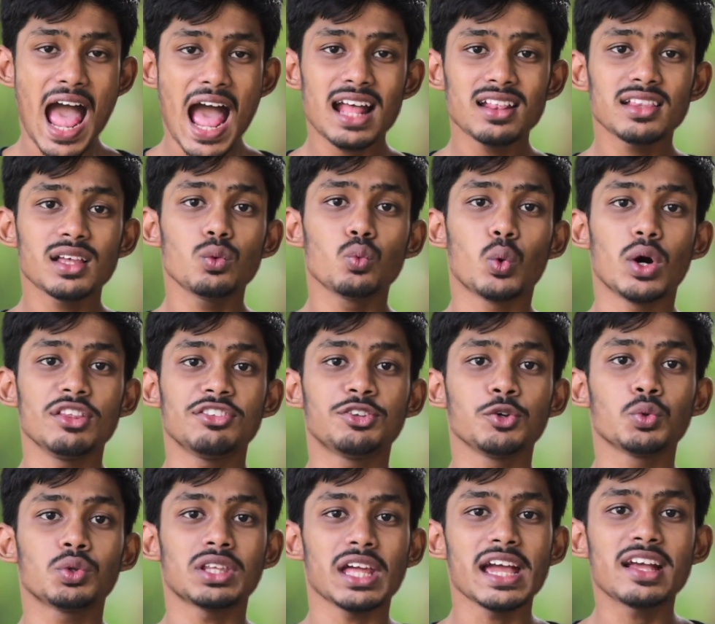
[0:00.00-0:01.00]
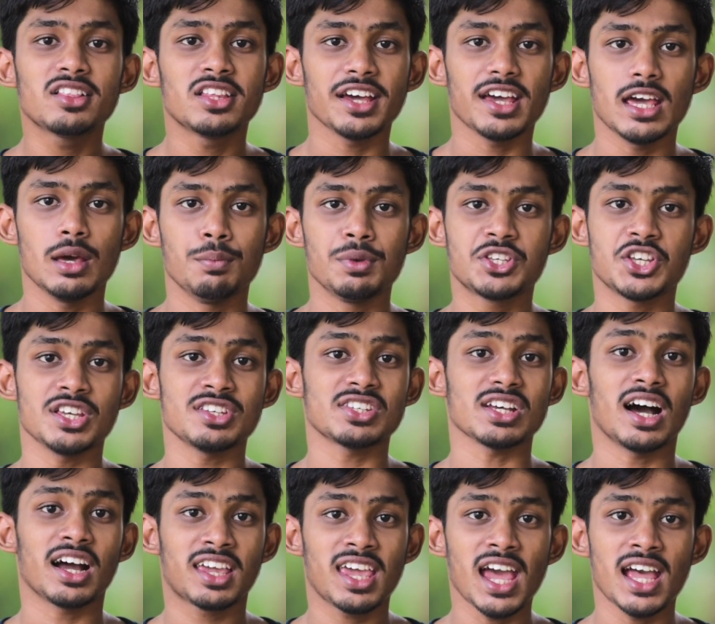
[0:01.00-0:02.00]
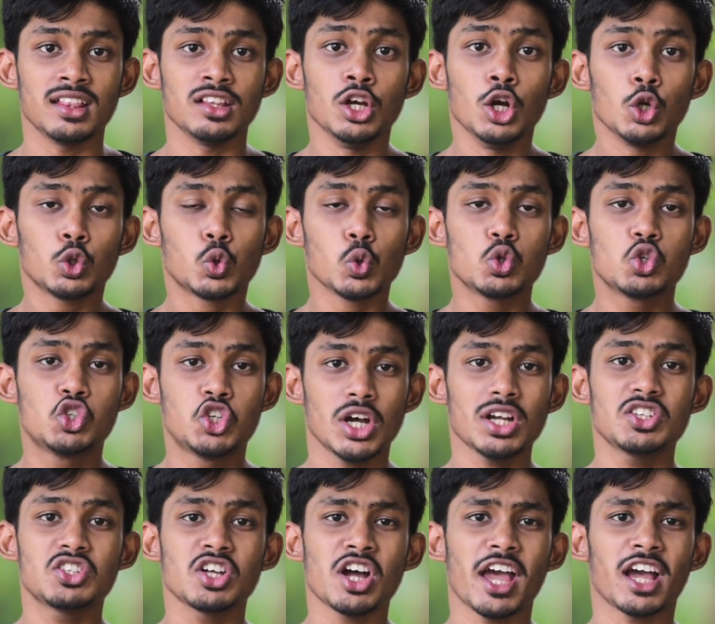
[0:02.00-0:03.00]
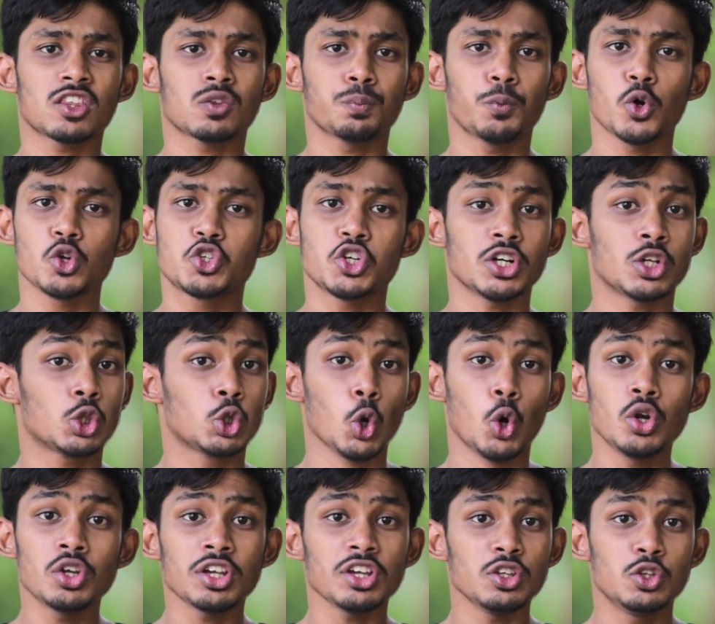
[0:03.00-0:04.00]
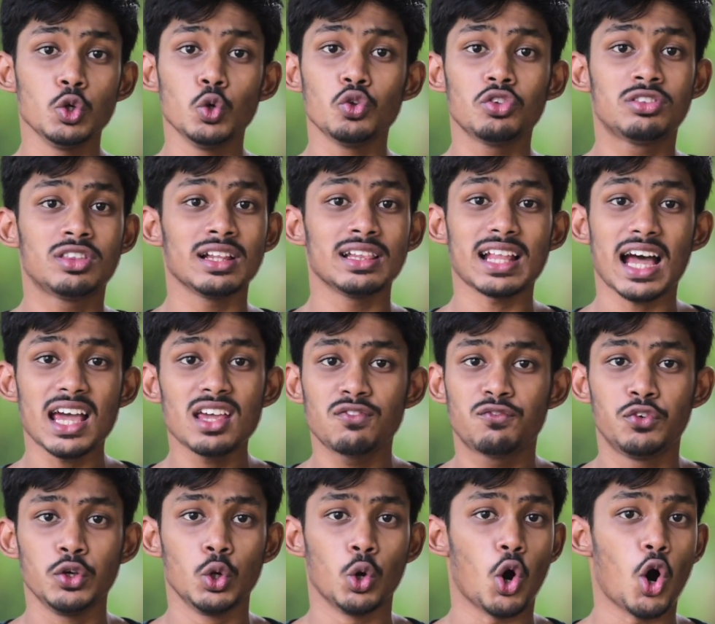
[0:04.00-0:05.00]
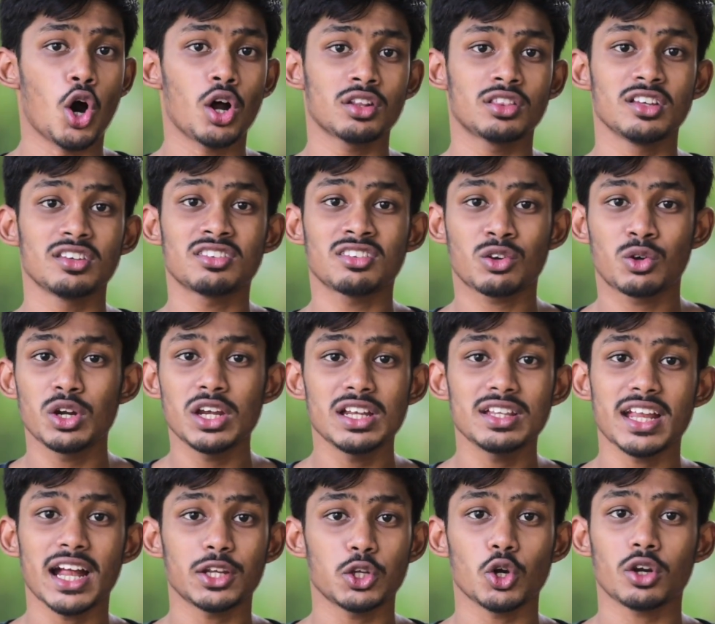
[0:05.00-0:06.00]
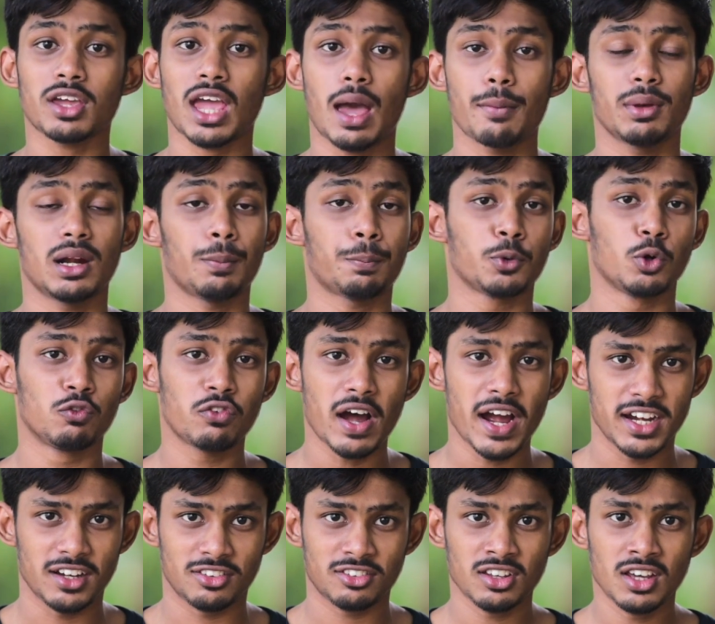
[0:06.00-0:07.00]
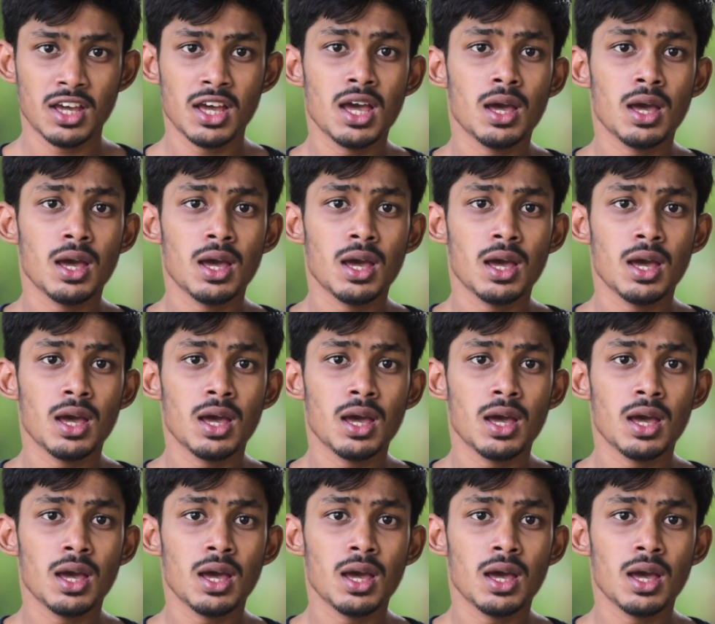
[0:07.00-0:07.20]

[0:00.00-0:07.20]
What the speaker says: And then once you take the images, again, to judge the exposure, don't use the live view or the screen that your camera provides.